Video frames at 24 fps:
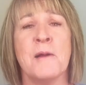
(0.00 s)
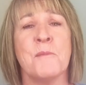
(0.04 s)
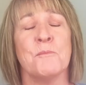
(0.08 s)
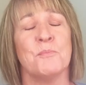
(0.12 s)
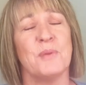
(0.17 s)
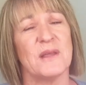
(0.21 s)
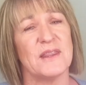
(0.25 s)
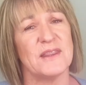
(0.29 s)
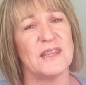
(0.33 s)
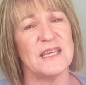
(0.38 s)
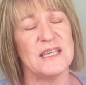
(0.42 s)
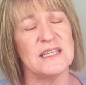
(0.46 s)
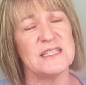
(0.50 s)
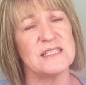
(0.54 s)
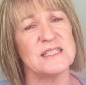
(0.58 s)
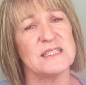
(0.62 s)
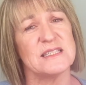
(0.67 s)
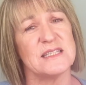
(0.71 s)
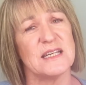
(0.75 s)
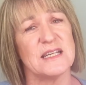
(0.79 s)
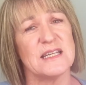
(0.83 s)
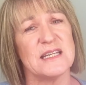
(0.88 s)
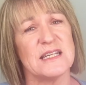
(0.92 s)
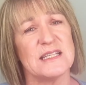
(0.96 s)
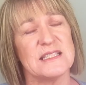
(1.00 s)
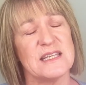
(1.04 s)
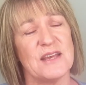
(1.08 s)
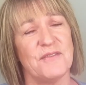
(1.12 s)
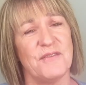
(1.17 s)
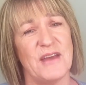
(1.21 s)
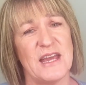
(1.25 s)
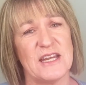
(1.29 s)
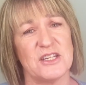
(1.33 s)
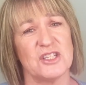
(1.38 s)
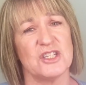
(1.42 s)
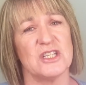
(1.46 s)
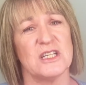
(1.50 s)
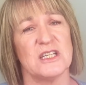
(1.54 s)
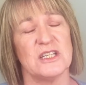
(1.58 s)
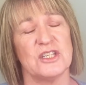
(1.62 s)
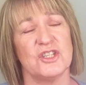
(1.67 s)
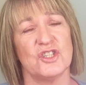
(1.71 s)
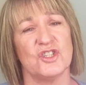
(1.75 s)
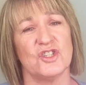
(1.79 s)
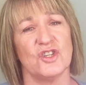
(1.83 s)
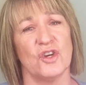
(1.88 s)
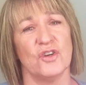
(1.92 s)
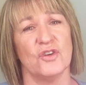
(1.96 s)
But these studies have actually
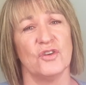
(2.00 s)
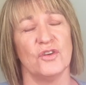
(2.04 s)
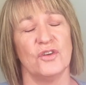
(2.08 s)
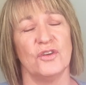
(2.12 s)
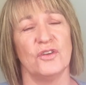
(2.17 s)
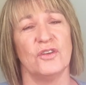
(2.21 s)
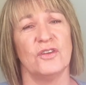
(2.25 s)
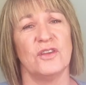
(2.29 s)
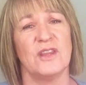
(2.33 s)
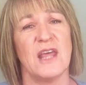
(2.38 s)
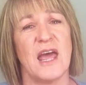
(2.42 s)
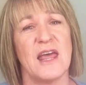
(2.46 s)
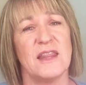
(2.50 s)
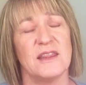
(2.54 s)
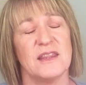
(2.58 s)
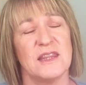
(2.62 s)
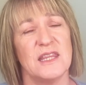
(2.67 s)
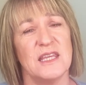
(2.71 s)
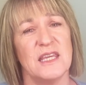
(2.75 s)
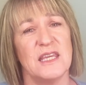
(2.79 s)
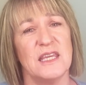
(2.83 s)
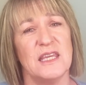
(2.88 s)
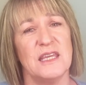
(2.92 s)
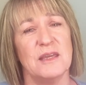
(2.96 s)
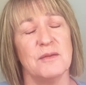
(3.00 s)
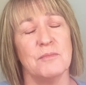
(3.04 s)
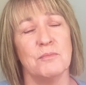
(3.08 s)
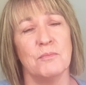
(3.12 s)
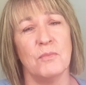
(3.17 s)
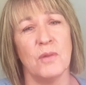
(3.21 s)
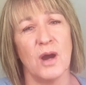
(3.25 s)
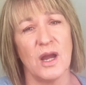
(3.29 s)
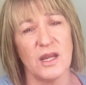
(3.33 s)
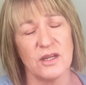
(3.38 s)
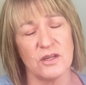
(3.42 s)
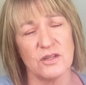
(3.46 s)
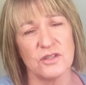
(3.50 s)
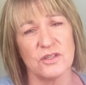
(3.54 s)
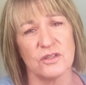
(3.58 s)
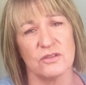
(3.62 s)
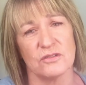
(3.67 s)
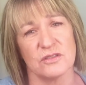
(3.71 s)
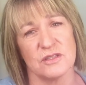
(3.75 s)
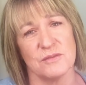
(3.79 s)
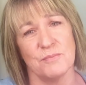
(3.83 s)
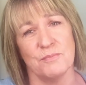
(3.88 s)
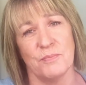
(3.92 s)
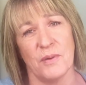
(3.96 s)
shown that the
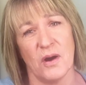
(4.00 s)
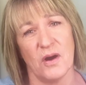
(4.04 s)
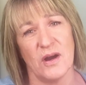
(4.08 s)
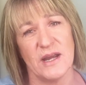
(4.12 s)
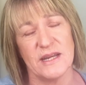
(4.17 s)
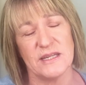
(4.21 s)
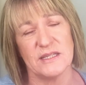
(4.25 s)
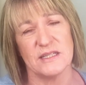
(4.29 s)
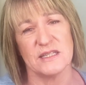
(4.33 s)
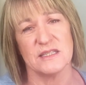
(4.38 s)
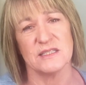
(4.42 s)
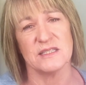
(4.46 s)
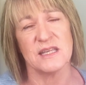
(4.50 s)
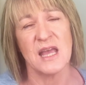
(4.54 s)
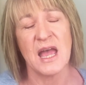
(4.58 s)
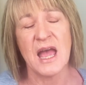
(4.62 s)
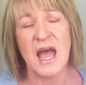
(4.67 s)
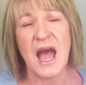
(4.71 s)
mycotoxin binders